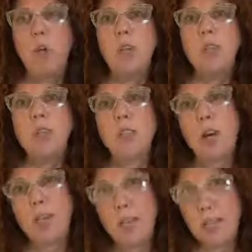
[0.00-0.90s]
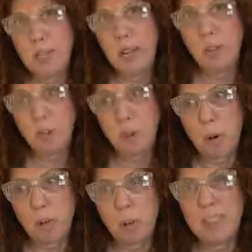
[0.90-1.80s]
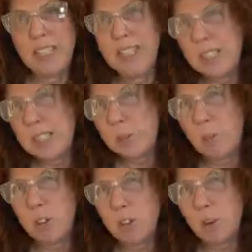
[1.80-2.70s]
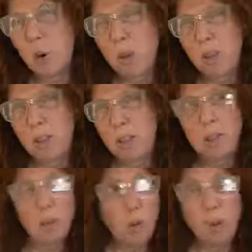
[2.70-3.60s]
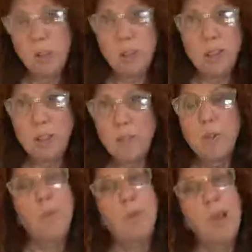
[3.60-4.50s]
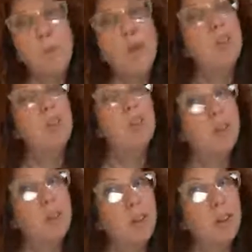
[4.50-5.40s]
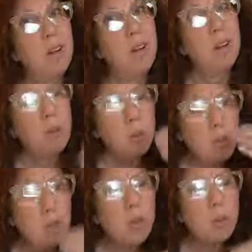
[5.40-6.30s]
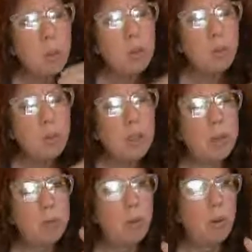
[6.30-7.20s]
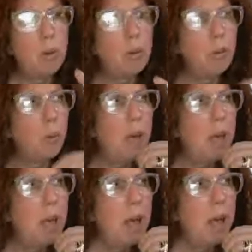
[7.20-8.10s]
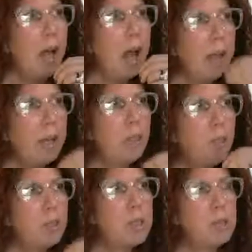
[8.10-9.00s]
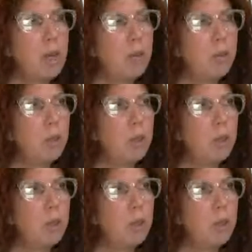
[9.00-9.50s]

start any kind of a project. Is this project worth it? Is it going to deliver what I wanted to deliver? Really, really, really important. So when I do a discovery